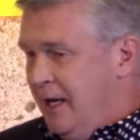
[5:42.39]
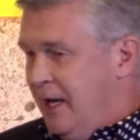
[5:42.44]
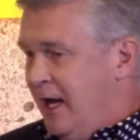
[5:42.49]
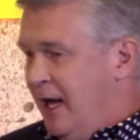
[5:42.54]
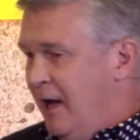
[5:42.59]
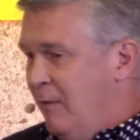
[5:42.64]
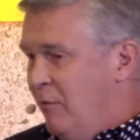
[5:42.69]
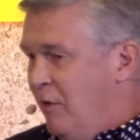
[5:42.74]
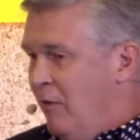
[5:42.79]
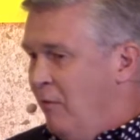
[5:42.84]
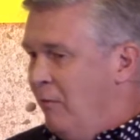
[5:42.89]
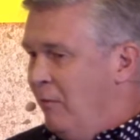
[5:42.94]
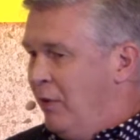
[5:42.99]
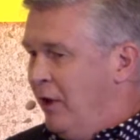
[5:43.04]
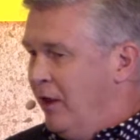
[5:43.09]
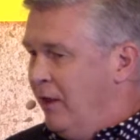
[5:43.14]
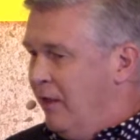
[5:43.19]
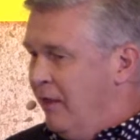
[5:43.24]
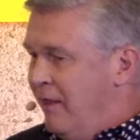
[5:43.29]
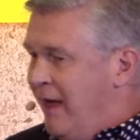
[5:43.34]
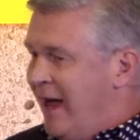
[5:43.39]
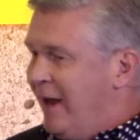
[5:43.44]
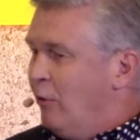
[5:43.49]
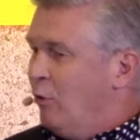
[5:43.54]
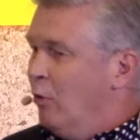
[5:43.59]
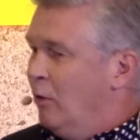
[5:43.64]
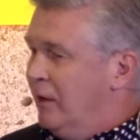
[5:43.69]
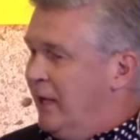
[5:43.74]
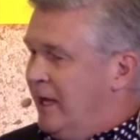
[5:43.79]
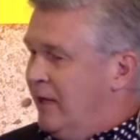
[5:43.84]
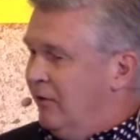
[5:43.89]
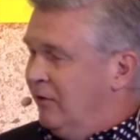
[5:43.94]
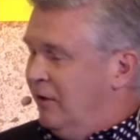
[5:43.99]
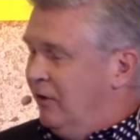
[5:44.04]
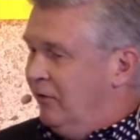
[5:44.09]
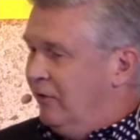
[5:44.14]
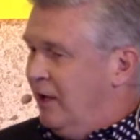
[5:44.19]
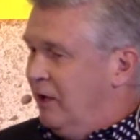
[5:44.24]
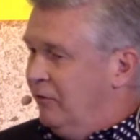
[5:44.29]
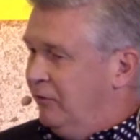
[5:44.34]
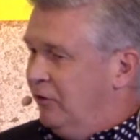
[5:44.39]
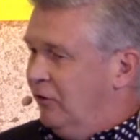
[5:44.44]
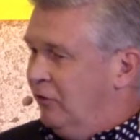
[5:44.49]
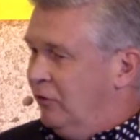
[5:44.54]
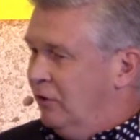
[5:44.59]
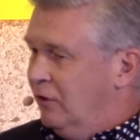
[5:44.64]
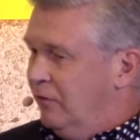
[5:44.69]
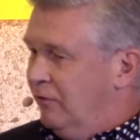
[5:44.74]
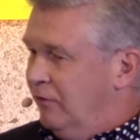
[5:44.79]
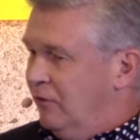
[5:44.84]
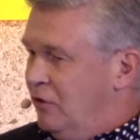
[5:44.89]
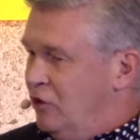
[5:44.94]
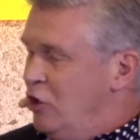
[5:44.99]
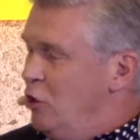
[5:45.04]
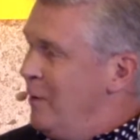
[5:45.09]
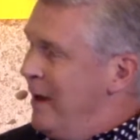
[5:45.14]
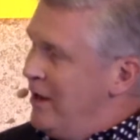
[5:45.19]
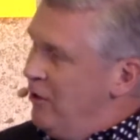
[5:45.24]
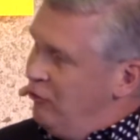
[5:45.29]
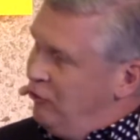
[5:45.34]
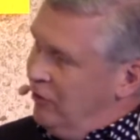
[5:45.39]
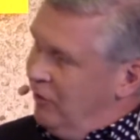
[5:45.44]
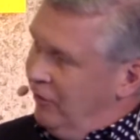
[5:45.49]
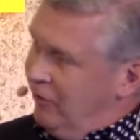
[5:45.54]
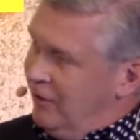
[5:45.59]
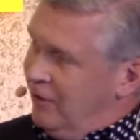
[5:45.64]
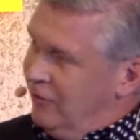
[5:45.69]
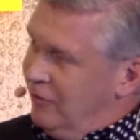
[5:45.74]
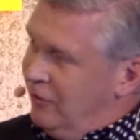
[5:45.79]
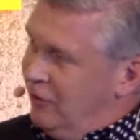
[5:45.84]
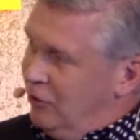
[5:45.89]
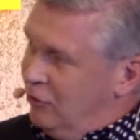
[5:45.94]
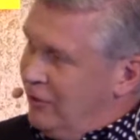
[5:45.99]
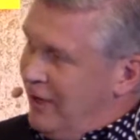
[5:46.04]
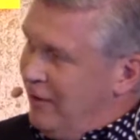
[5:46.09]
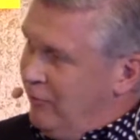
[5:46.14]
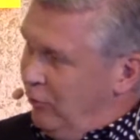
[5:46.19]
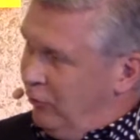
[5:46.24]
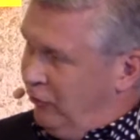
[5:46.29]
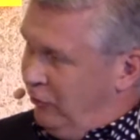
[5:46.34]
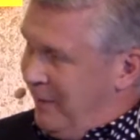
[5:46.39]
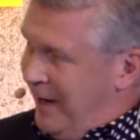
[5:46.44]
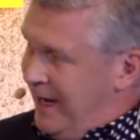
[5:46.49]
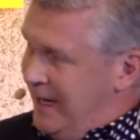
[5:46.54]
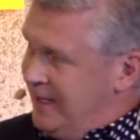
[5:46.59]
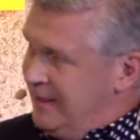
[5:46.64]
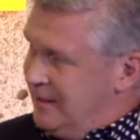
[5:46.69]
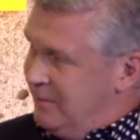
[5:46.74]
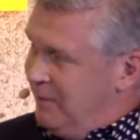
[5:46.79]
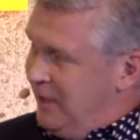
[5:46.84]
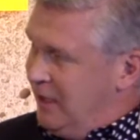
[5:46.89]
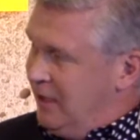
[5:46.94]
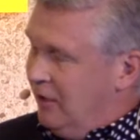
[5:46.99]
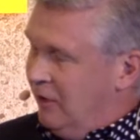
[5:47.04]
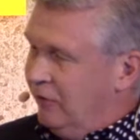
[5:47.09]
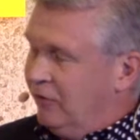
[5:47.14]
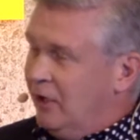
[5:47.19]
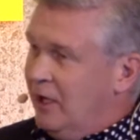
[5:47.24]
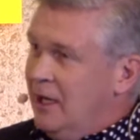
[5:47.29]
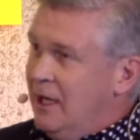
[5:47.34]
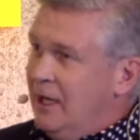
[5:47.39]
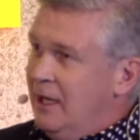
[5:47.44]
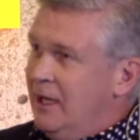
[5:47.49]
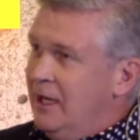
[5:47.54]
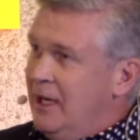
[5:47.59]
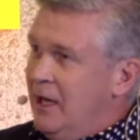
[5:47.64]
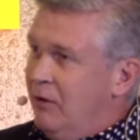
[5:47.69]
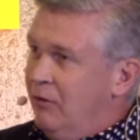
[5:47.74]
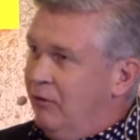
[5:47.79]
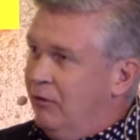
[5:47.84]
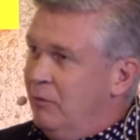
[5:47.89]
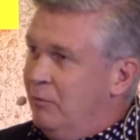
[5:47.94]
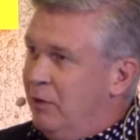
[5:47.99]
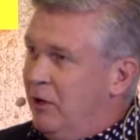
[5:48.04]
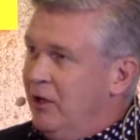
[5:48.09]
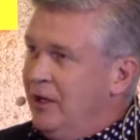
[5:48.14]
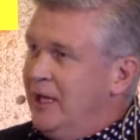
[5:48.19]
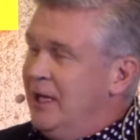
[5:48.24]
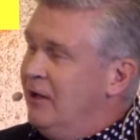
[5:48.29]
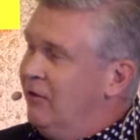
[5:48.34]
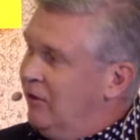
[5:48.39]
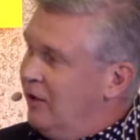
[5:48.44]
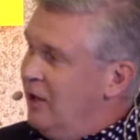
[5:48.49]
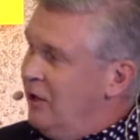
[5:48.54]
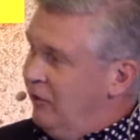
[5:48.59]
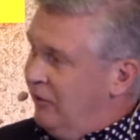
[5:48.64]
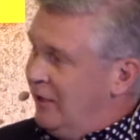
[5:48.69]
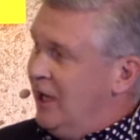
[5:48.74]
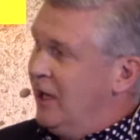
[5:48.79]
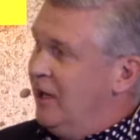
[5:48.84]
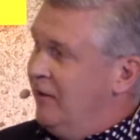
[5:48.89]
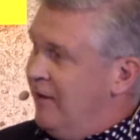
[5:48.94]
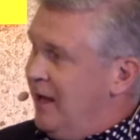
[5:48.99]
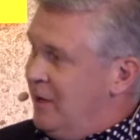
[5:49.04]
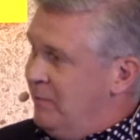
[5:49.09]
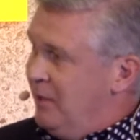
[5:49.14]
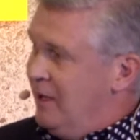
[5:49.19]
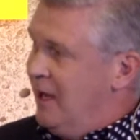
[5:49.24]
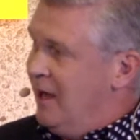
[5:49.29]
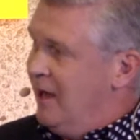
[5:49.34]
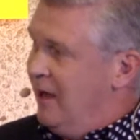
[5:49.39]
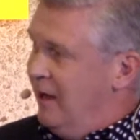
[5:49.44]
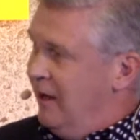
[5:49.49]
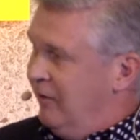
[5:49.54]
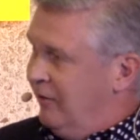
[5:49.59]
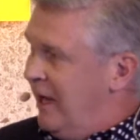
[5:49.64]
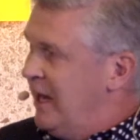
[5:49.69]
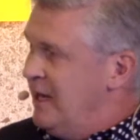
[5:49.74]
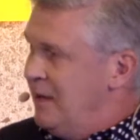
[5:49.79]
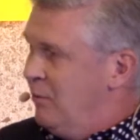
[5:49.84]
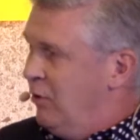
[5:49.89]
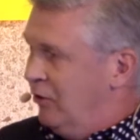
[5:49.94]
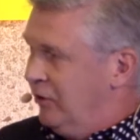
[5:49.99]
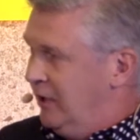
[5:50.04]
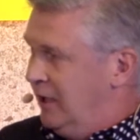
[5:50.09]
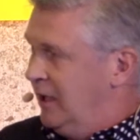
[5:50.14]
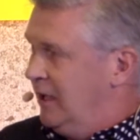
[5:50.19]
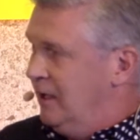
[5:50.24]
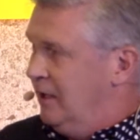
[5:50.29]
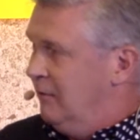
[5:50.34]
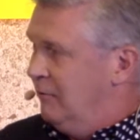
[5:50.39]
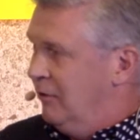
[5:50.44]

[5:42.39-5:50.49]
But that all lends itself to sort of new entrants into the travel space, because through plugging into those kind of APIs, anybody,